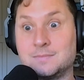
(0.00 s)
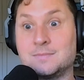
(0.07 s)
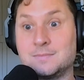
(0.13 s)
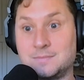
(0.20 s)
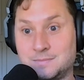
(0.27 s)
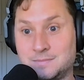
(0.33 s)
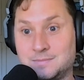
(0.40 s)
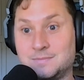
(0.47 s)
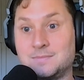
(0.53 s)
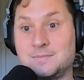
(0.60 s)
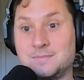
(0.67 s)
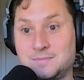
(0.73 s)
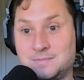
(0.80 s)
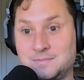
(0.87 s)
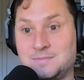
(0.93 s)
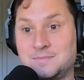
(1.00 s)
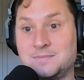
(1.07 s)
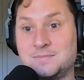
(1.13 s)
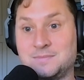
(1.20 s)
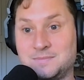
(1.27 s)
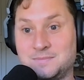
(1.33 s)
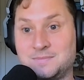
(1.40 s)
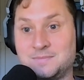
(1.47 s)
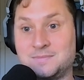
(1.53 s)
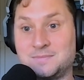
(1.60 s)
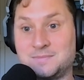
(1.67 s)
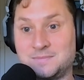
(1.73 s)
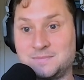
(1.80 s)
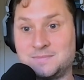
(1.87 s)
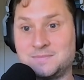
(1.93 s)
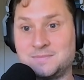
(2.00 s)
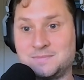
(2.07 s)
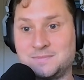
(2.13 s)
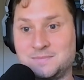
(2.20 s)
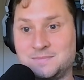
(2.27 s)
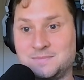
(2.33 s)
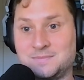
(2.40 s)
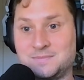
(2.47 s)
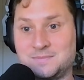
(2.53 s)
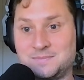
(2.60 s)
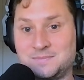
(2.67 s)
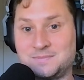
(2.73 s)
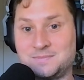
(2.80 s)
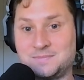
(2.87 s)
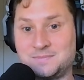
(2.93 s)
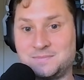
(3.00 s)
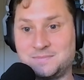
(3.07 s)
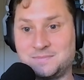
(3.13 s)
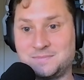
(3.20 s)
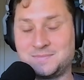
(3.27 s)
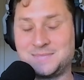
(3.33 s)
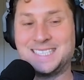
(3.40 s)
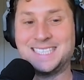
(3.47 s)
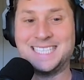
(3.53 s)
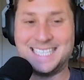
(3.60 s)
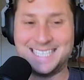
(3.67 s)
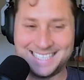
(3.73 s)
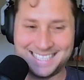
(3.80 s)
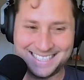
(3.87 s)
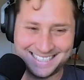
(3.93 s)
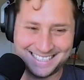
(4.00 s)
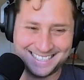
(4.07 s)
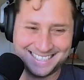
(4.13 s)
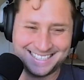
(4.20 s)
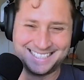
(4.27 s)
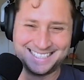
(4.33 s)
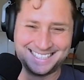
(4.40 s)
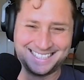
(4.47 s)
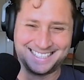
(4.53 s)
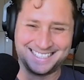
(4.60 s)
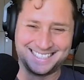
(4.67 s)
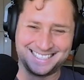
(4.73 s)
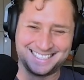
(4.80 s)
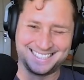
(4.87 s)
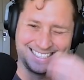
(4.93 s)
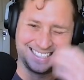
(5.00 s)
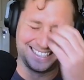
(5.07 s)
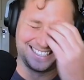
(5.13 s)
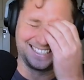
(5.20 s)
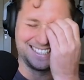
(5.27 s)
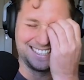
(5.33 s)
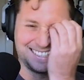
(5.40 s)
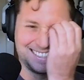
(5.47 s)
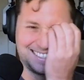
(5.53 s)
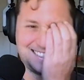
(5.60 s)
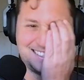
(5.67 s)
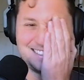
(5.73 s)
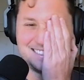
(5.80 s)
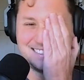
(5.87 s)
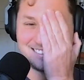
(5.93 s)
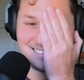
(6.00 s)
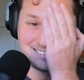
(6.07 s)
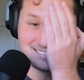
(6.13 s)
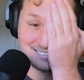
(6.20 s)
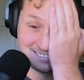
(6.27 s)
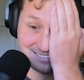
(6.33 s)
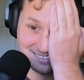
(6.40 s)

(not speaking)